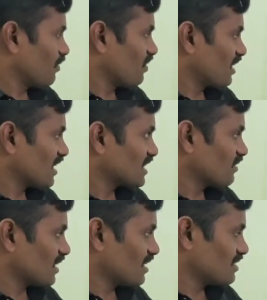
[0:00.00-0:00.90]
prime
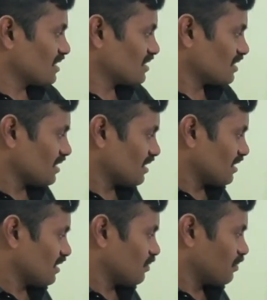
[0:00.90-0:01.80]
factorization of 36
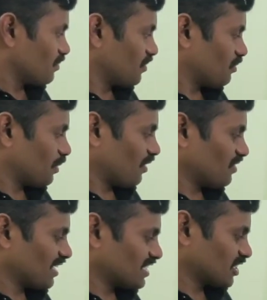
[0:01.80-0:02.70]
and
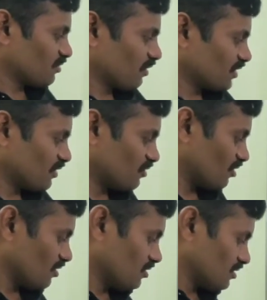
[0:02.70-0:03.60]
prime factorization of
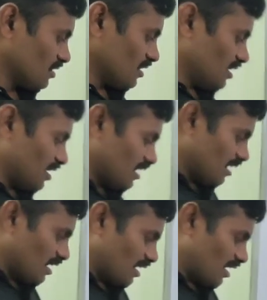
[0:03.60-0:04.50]
54,
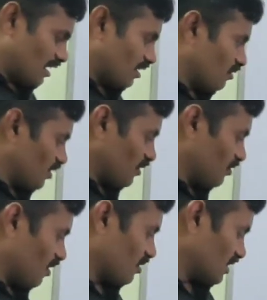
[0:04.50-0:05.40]
and
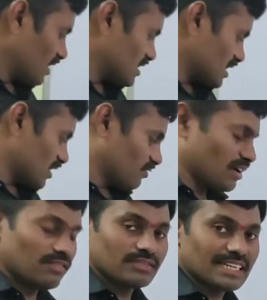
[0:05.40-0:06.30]
we found the
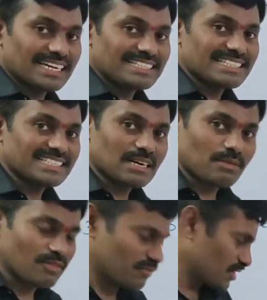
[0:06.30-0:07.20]
HCF of
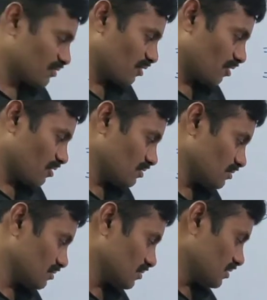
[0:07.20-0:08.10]
36 comma
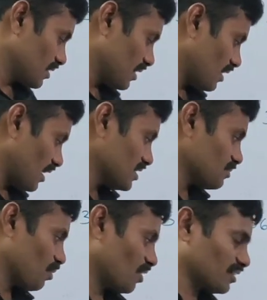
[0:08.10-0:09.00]
54
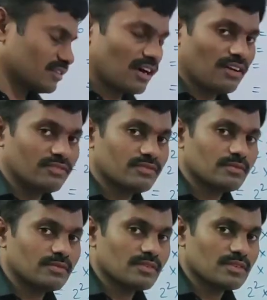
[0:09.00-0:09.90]
as product
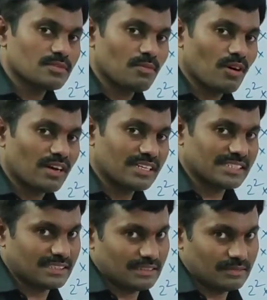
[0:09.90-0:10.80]
of
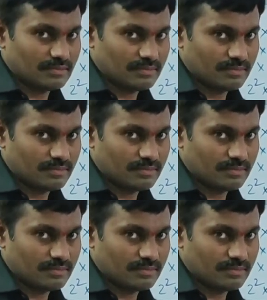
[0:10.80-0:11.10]
smallest